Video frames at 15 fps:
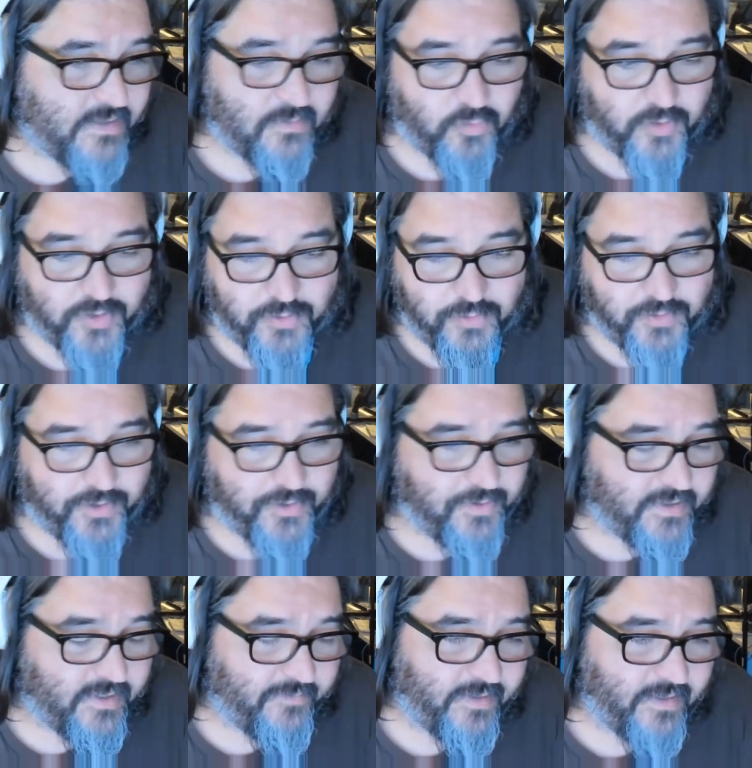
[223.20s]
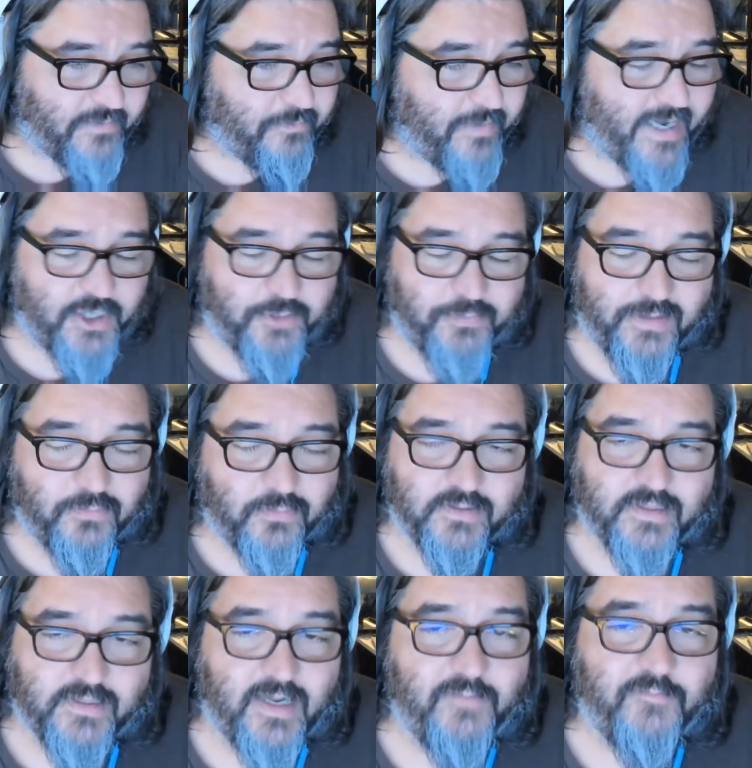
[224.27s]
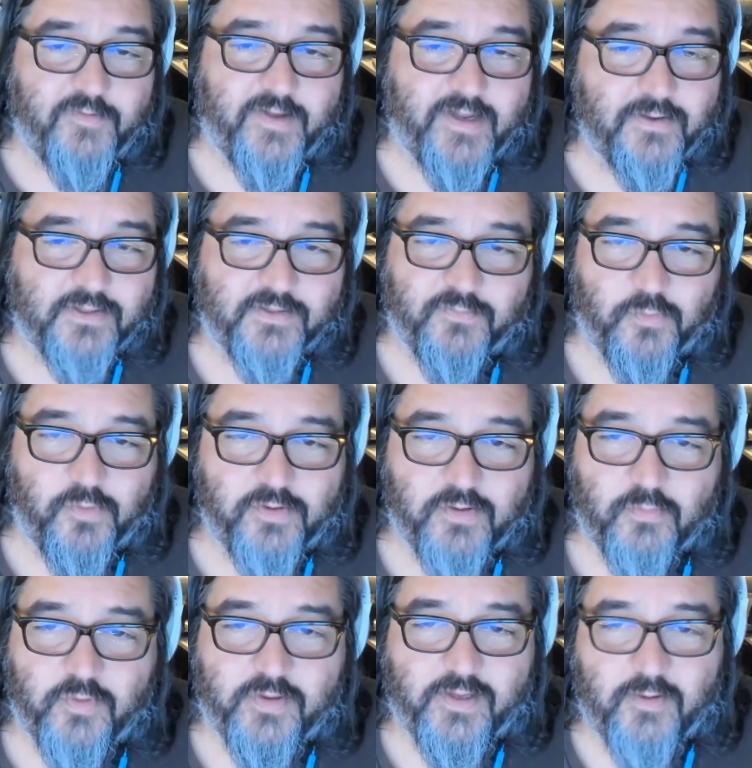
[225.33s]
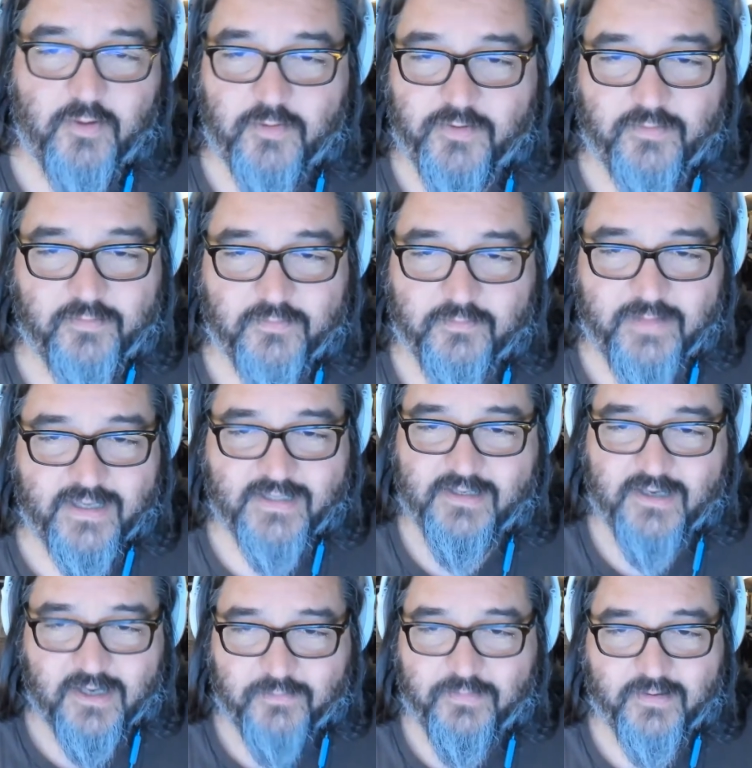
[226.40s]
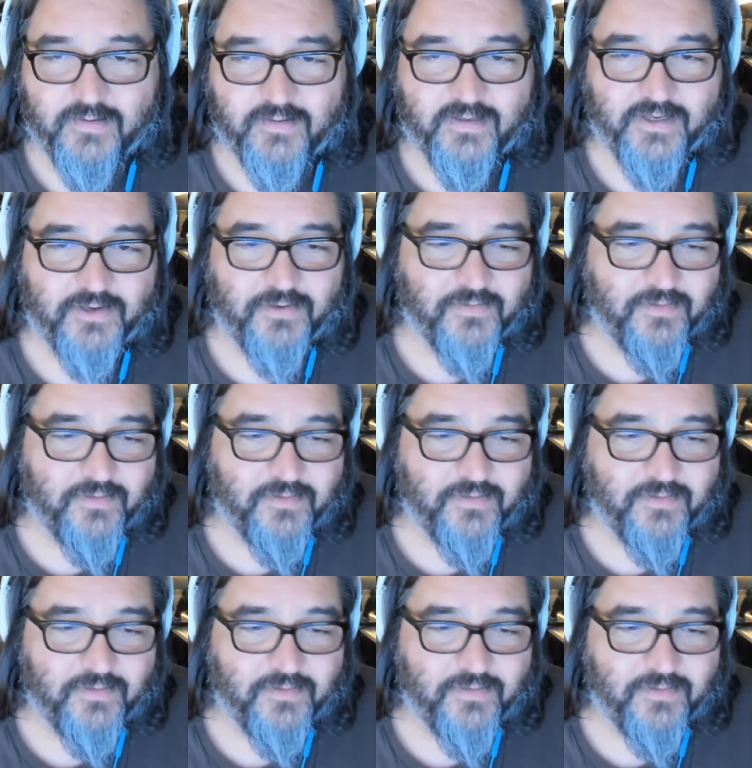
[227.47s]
someone who could do stuff like patch people's game files for them when they were messed up. And,